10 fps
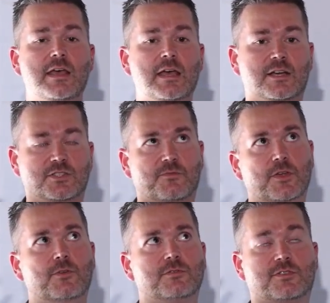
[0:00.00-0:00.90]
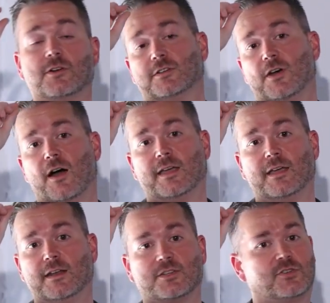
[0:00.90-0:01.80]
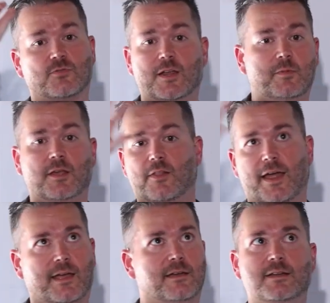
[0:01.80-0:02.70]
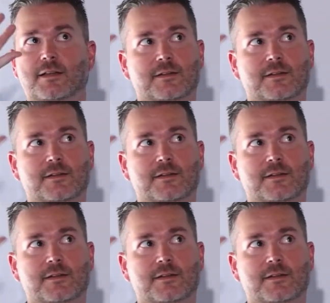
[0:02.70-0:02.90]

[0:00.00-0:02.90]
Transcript: Because if you started talking in extremely like